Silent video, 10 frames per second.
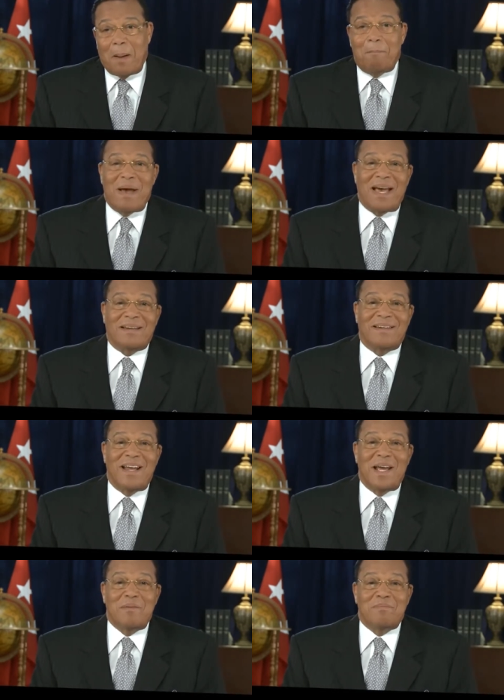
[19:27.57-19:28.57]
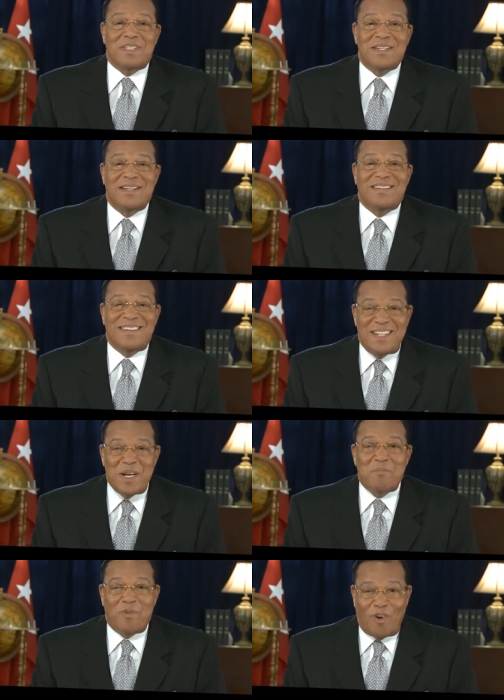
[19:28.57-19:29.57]
a man named
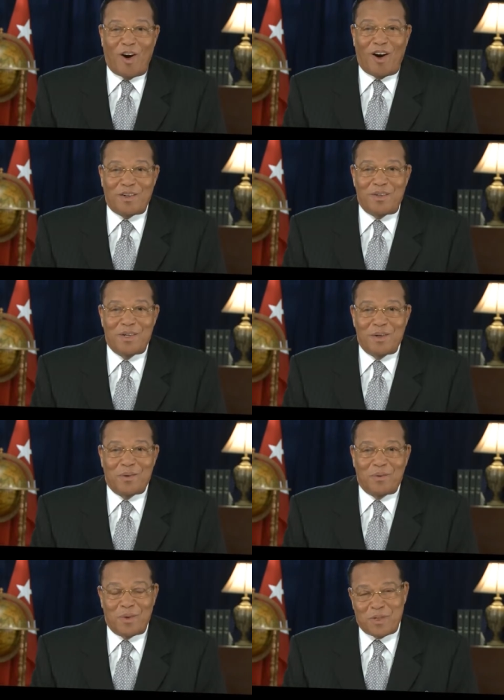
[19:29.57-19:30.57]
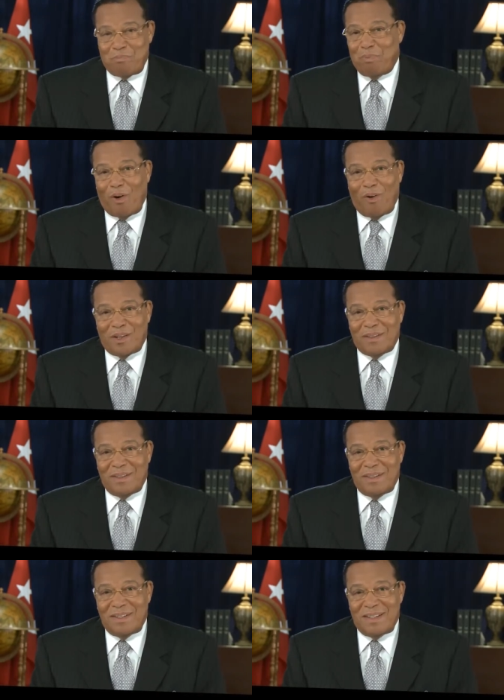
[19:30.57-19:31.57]
Nimrod was
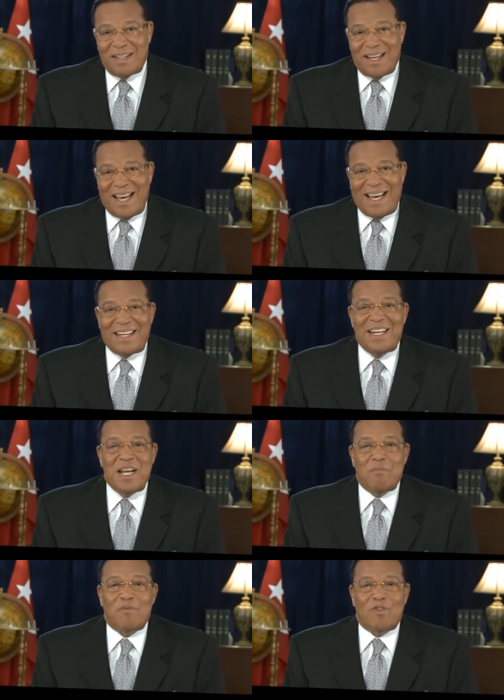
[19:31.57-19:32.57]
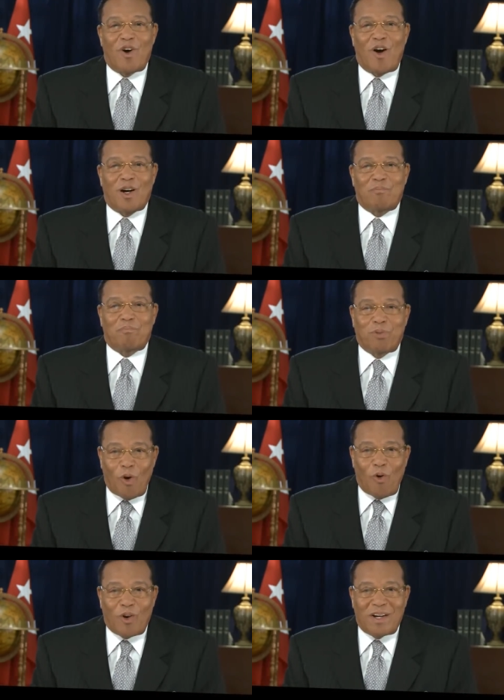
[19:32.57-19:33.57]
born. And Nimrod
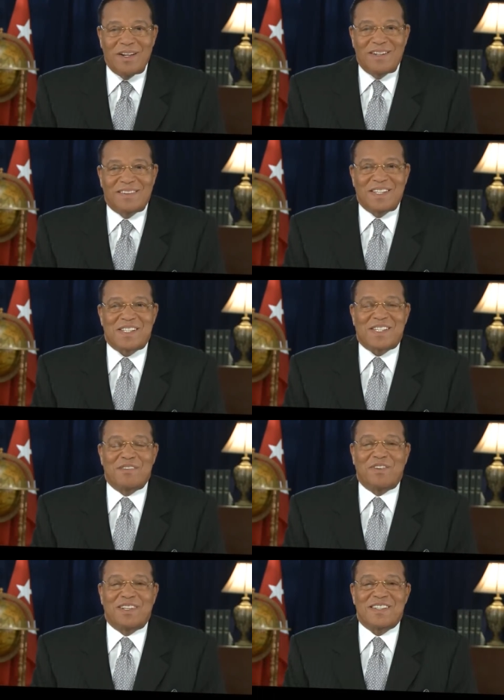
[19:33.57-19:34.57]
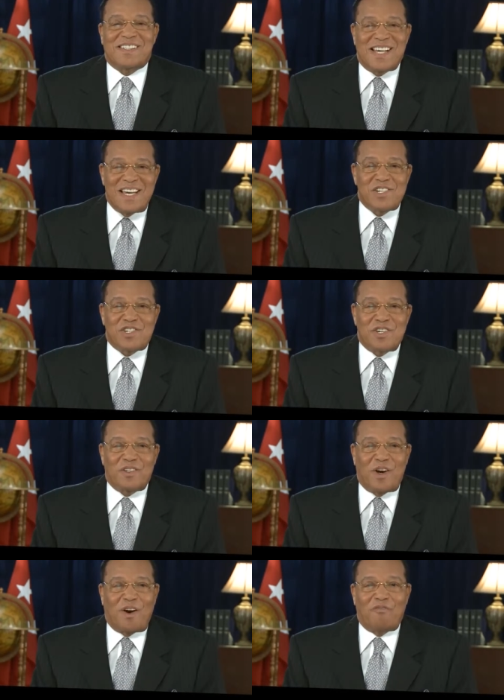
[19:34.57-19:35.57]
broke the
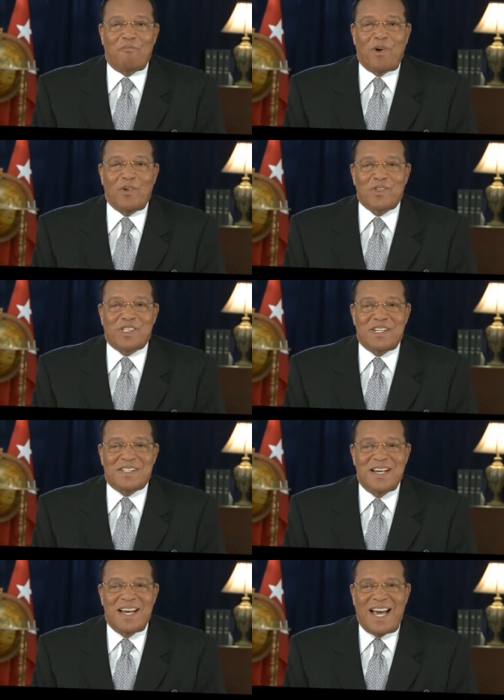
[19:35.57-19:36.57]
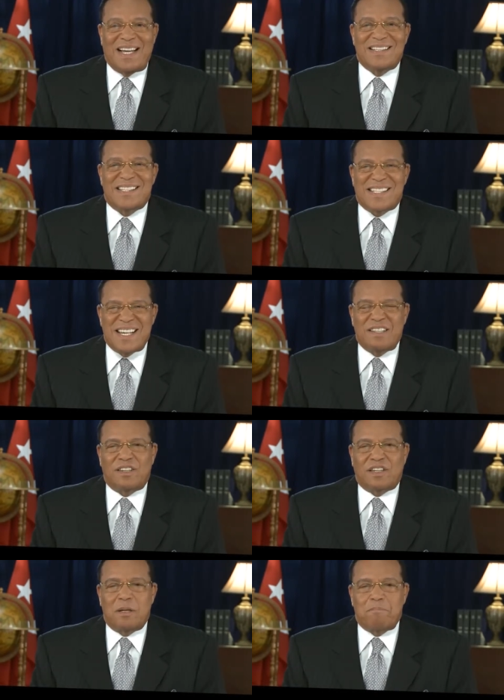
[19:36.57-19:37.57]
civilization of Moses and
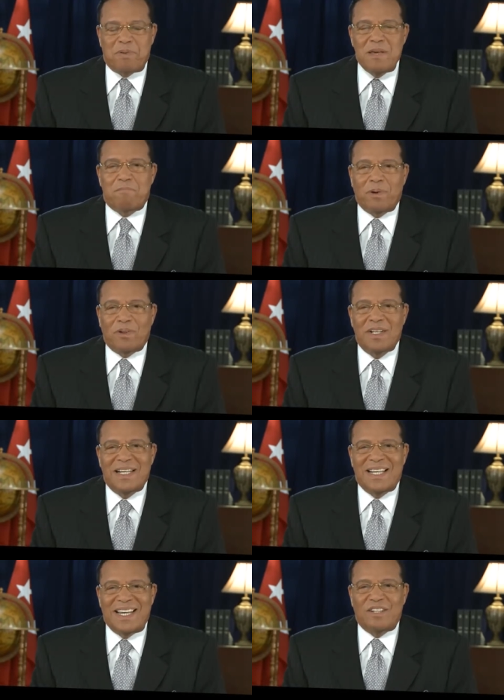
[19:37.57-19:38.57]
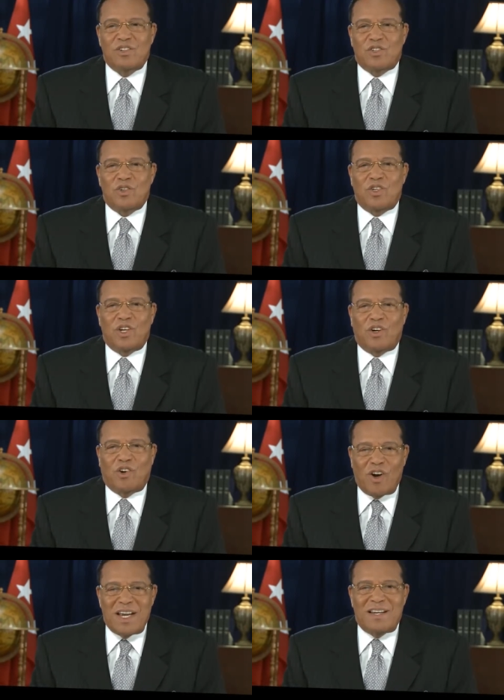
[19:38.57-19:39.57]
sent the people into the
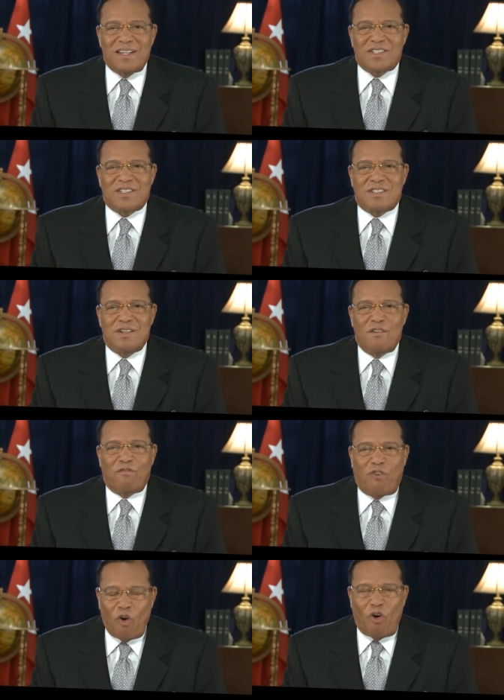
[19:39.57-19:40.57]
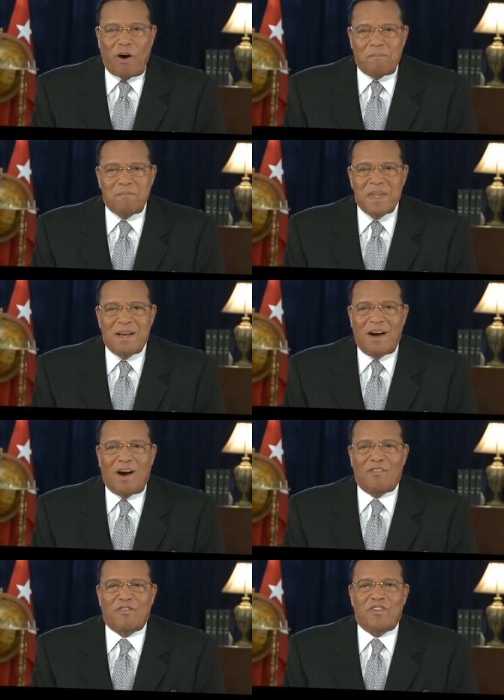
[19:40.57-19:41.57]
greatest form
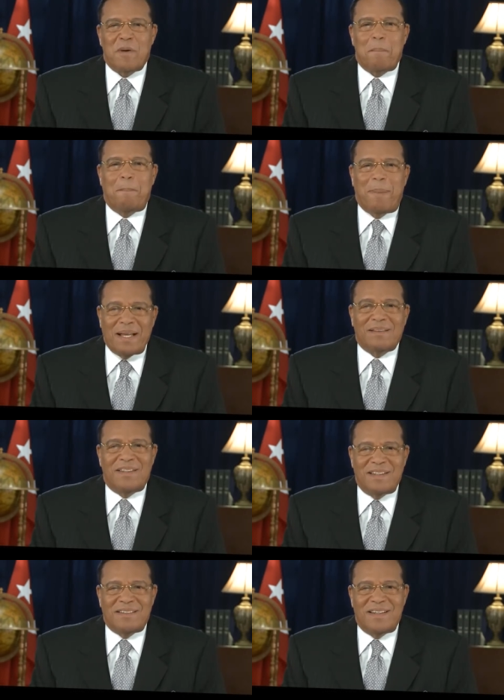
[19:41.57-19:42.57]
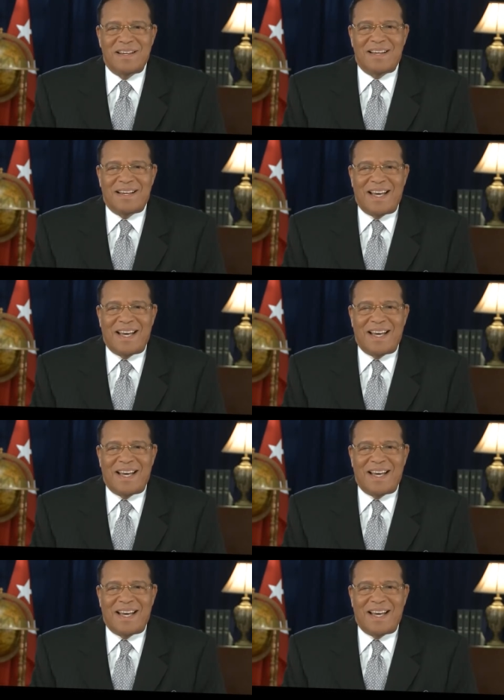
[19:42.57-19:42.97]
of rebellion.